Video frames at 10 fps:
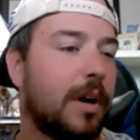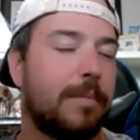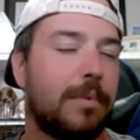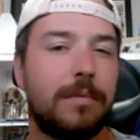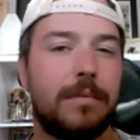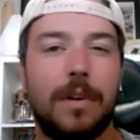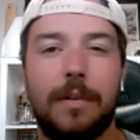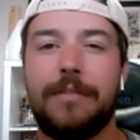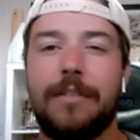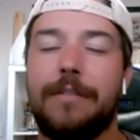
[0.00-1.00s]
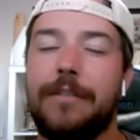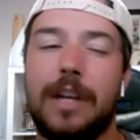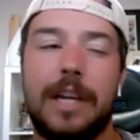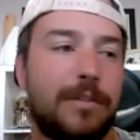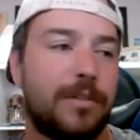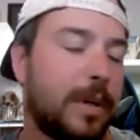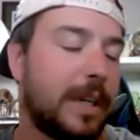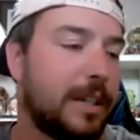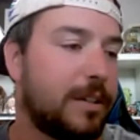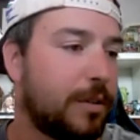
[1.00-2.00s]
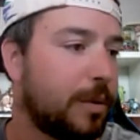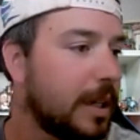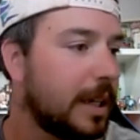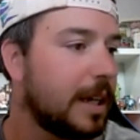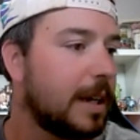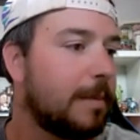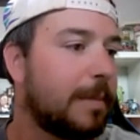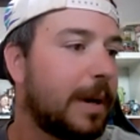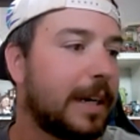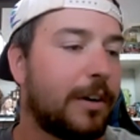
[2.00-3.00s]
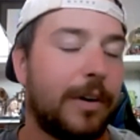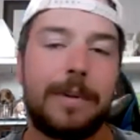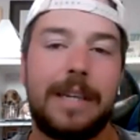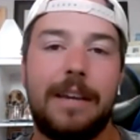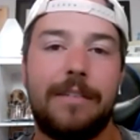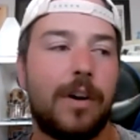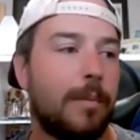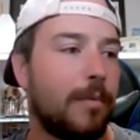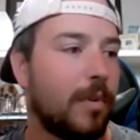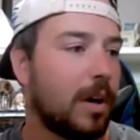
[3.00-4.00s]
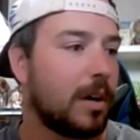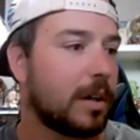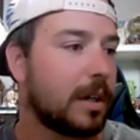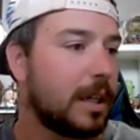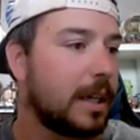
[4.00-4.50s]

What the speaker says: I feel like it was 22, but correct me if I'm wrong.